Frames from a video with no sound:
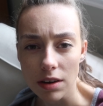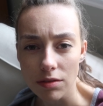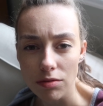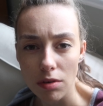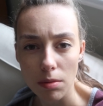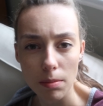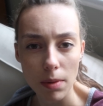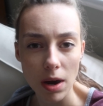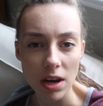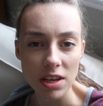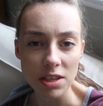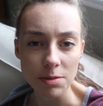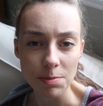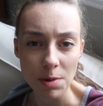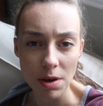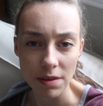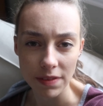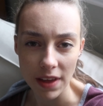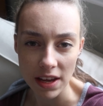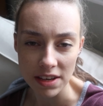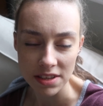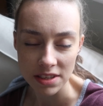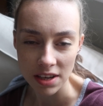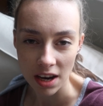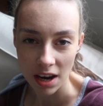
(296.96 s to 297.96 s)
It reminds me of
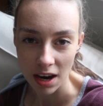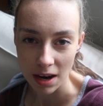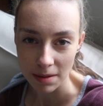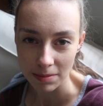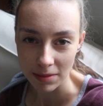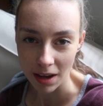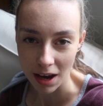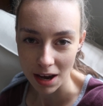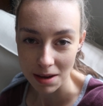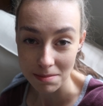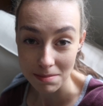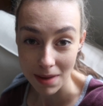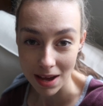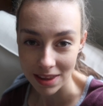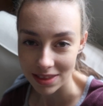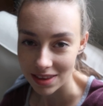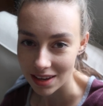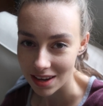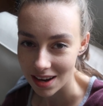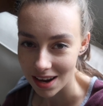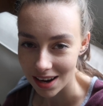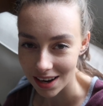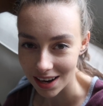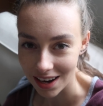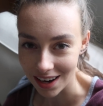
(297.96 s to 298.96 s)
that time that I met the
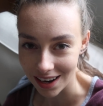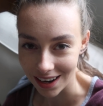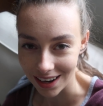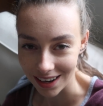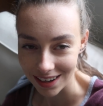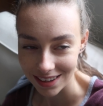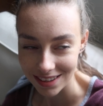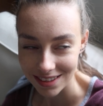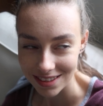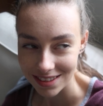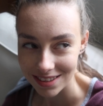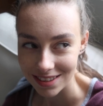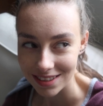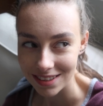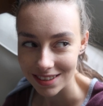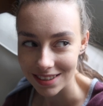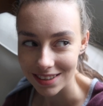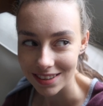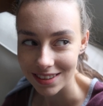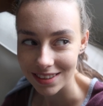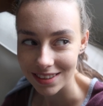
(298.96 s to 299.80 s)
cast.